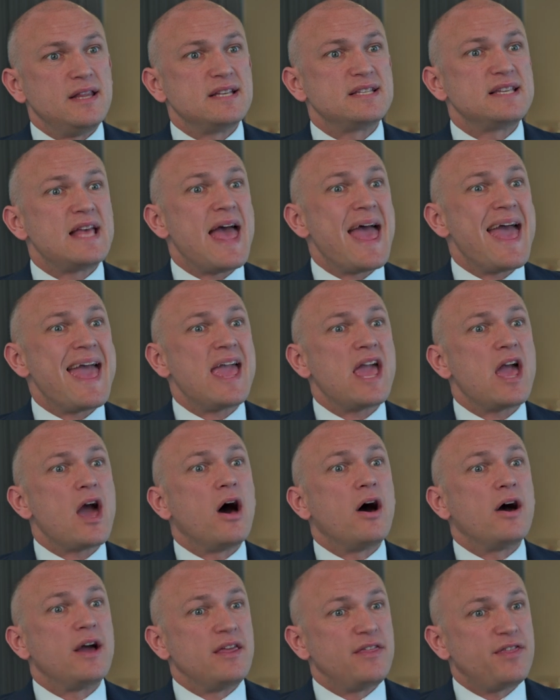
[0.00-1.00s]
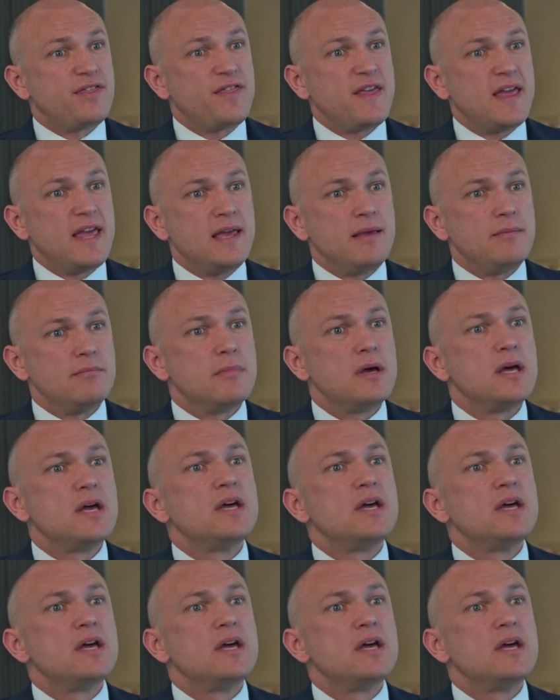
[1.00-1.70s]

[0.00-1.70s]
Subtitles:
this AI theme.